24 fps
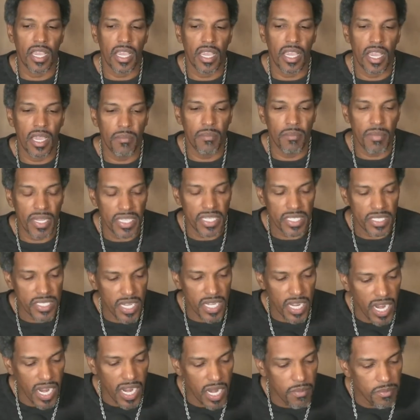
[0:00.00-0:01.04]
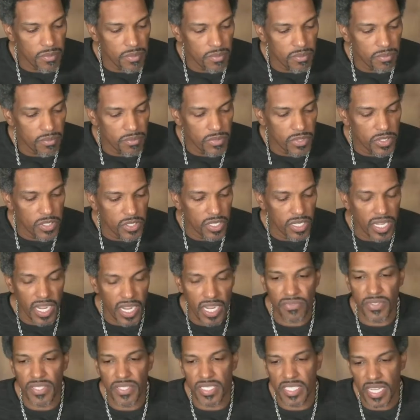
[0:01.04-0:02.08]
And by the time your
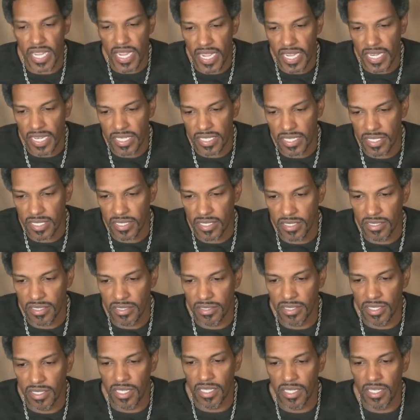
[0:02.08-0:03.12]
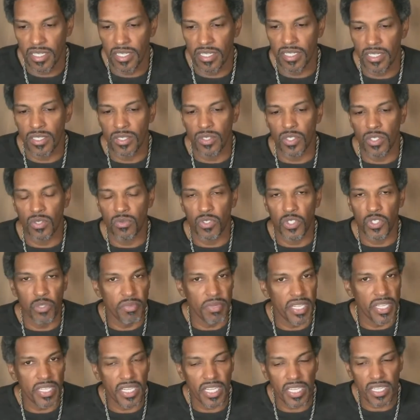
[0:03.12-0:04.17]
life is ended, you
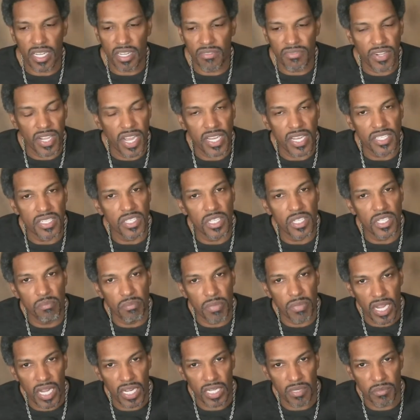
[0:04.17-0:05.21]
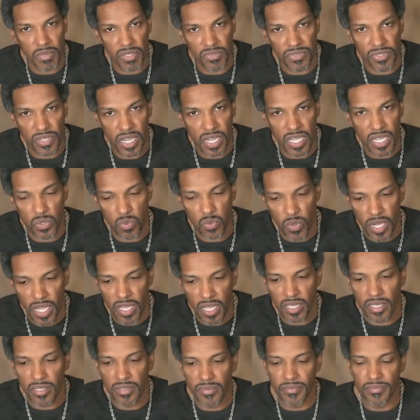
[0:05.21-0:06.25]
may not have gotten to the bottom of God's
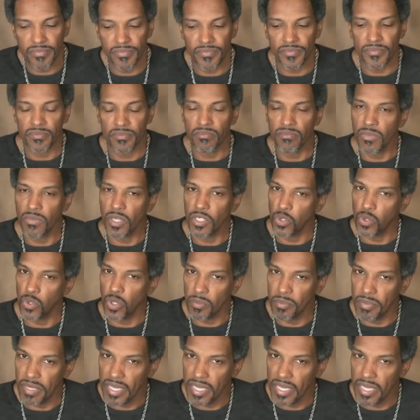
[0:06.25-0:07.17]
well, but you would be